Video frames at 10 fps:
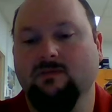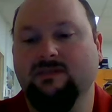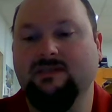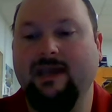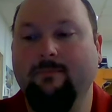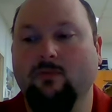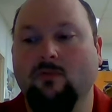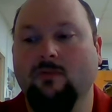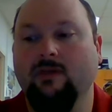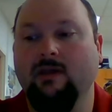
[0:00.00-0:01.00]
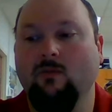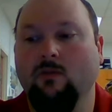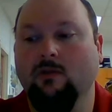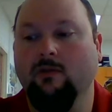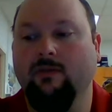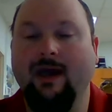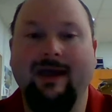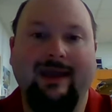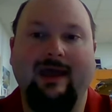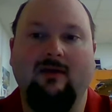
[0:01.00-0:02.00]
sample that will
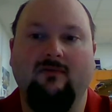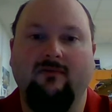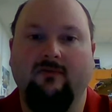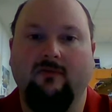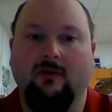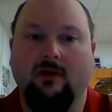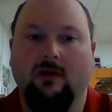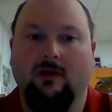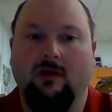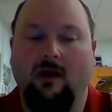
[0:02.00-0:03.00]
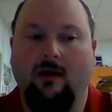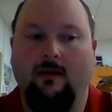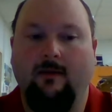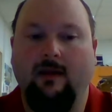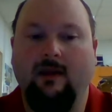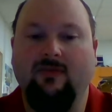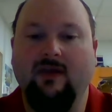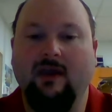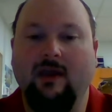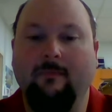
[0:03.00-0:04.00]
not have
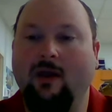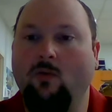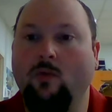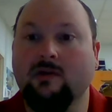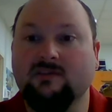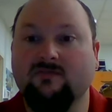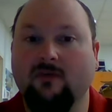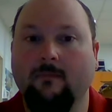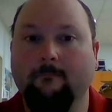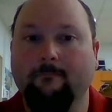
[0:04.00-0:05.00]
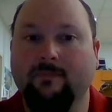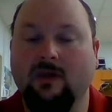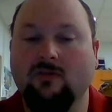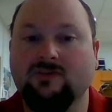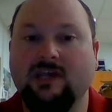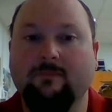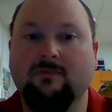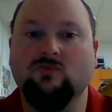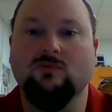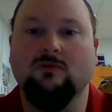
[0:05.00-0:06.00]
anything about where it's from. The other
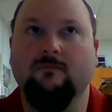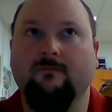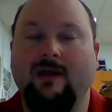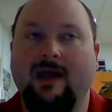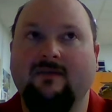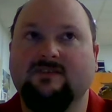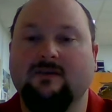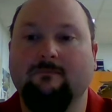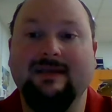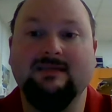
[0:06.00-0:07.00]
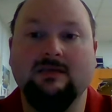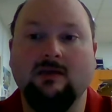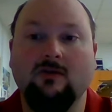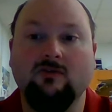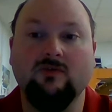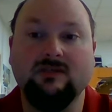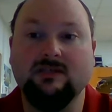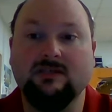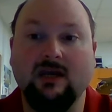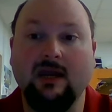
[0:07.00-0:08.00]
samples will have some basic
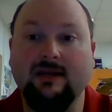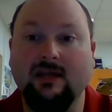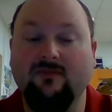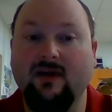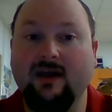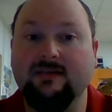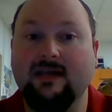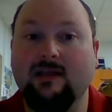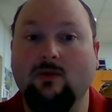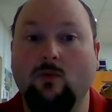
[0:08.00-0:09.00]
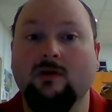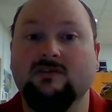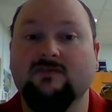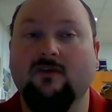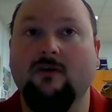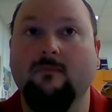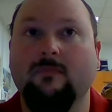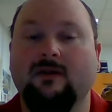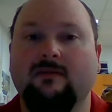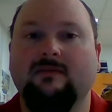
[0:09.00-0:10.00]
characteristics, not identify exactly where it's from,
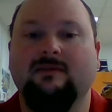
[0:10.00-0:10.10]
but